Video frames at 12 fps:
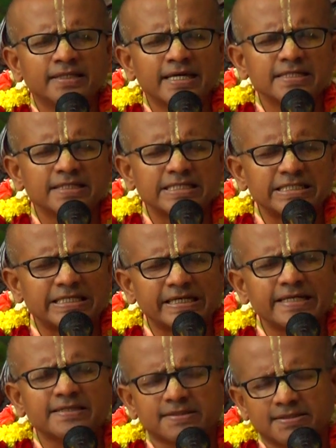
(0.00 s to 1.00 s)
there is a
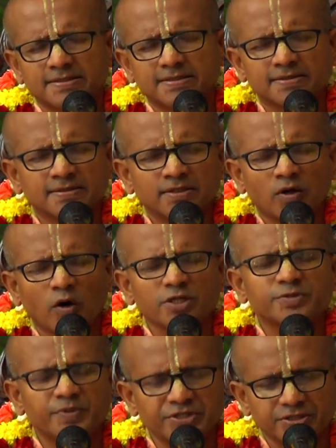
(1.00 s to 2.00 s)
shreyas,
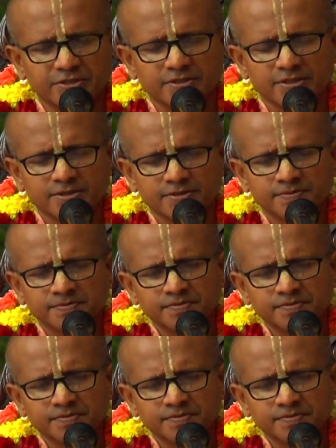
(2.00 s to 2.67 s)
auspiciousness.